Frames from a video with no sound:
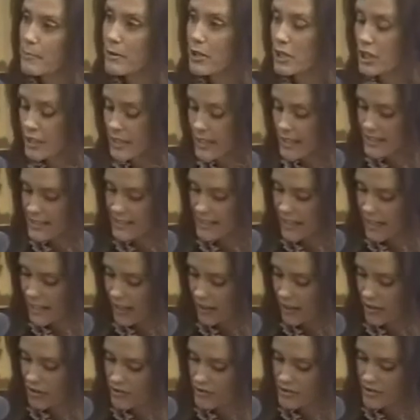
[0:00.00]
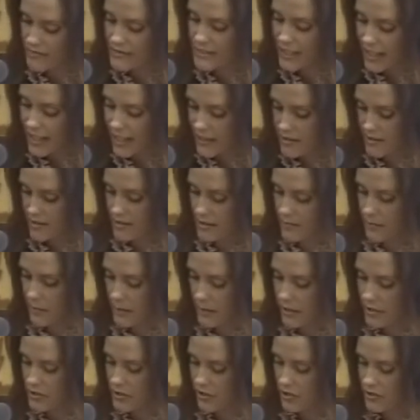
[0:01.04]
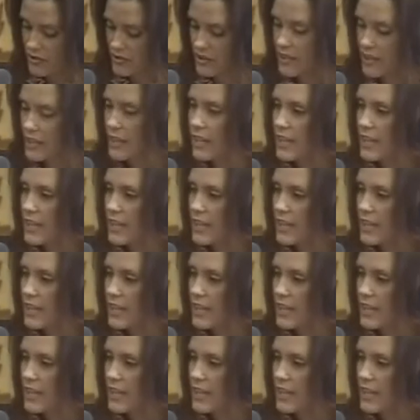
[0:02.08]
billion of tax expenditures.